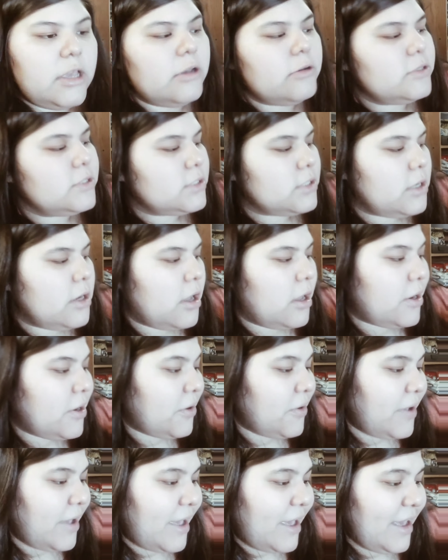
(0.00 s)
it was not
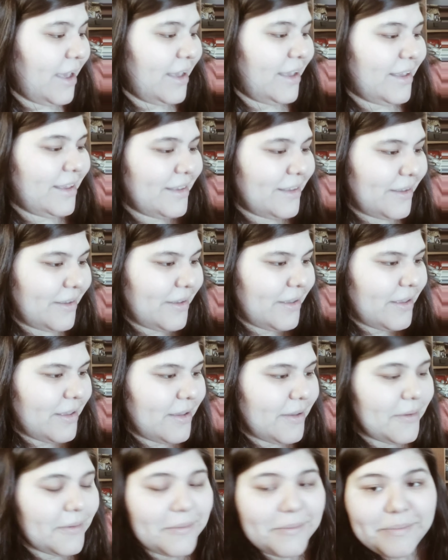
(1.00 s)
okay.
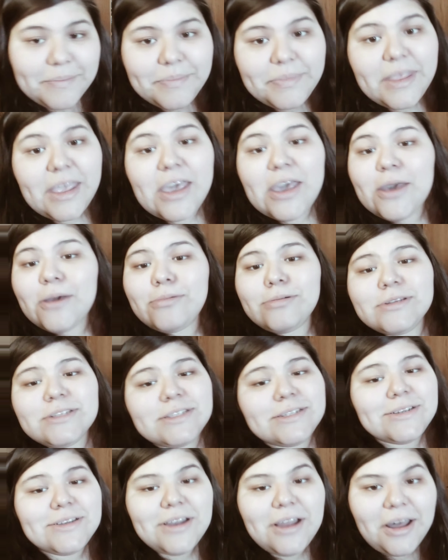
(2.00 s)
It
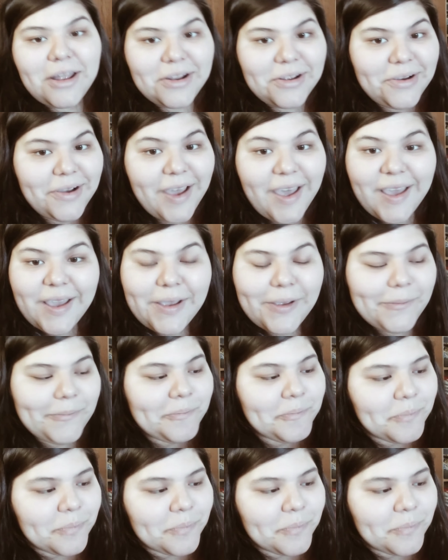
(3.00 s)
was not okay.